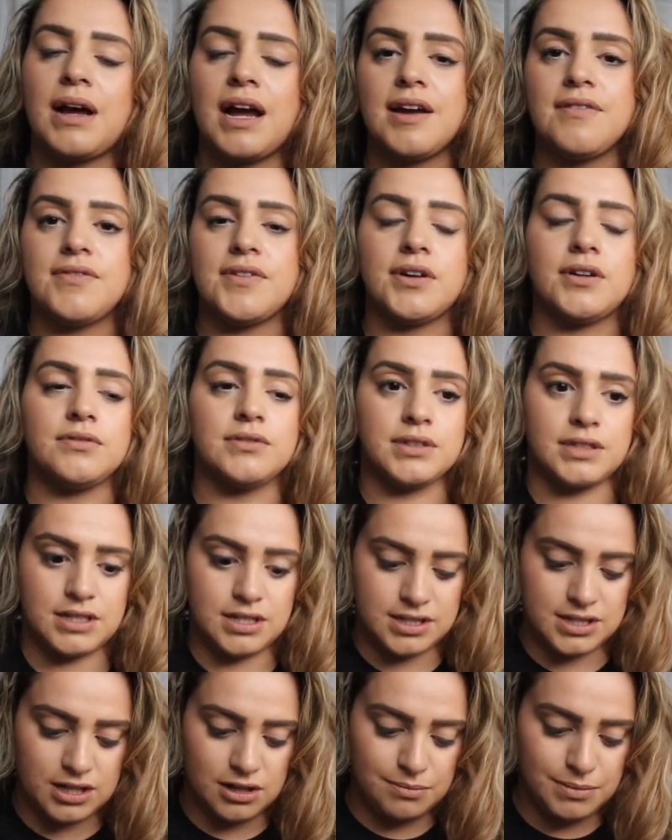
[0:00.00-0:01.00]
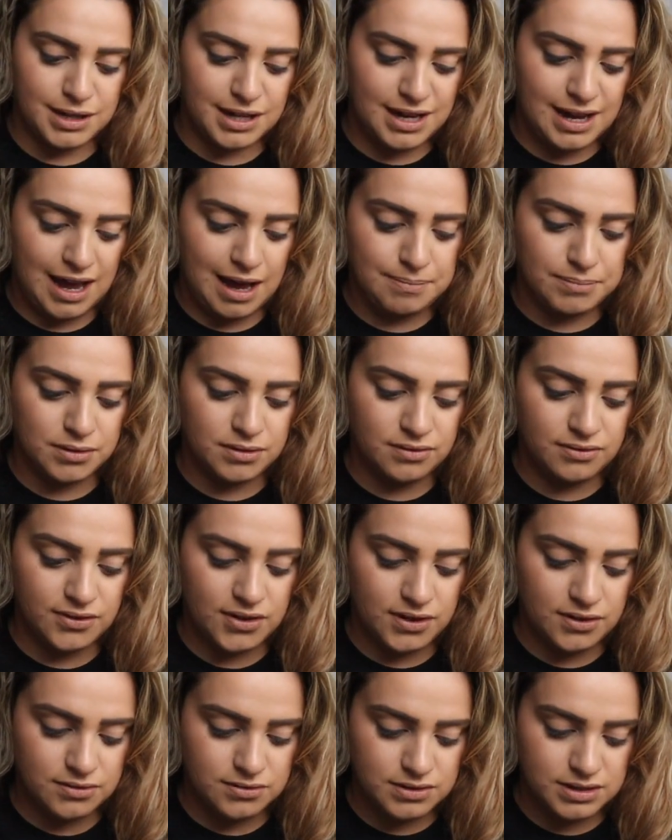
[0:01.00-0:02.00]
I've owned so many Apple
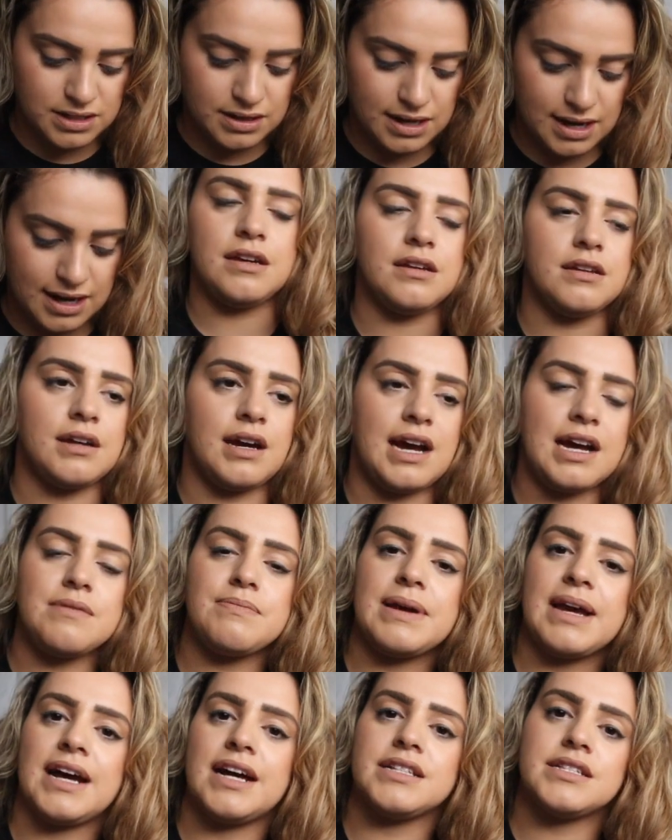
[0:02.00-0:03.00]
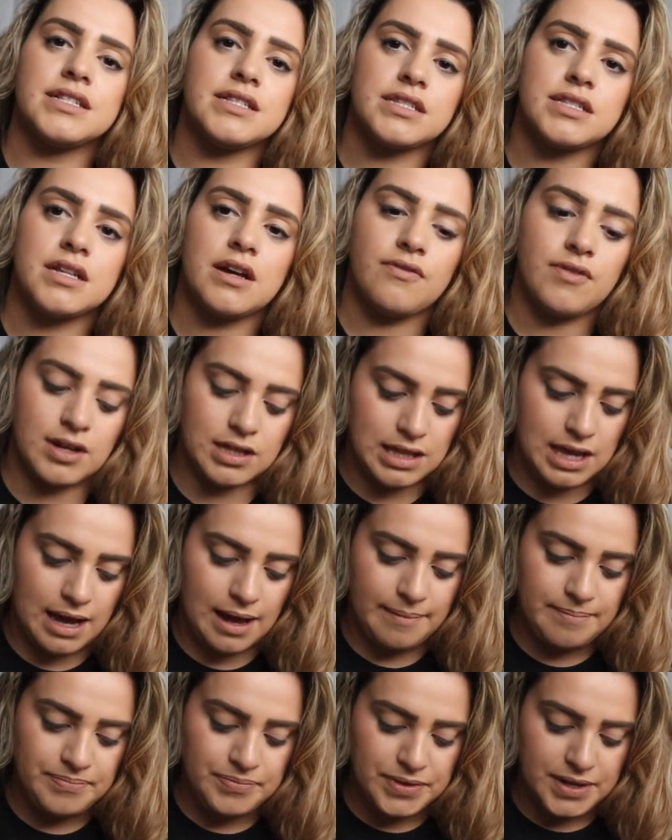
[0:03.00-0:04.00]
phones and iPads and stuff like
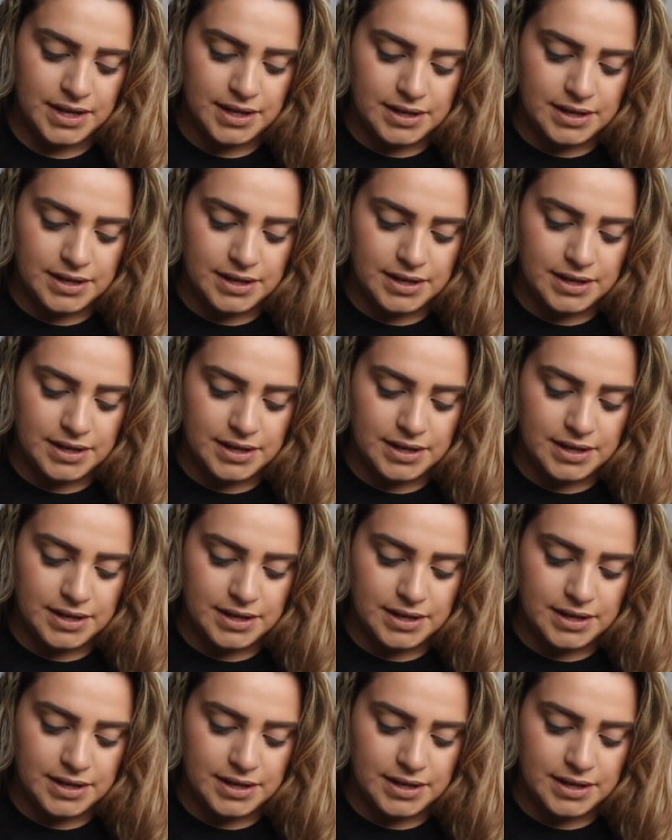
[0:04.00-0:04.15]
that.